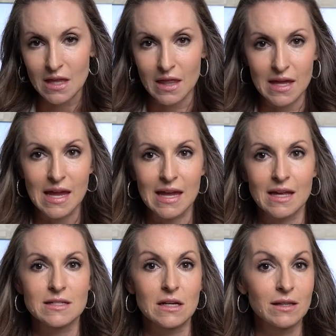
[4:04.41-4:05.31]
they
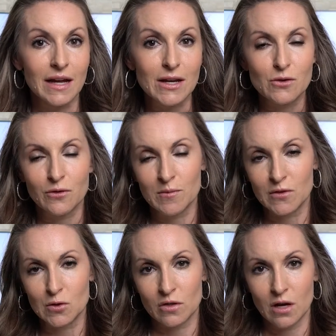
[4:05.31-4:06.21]
can't decline you from
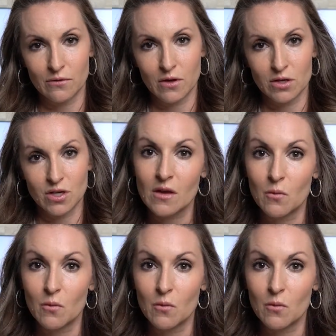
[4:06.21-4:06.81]
future coverage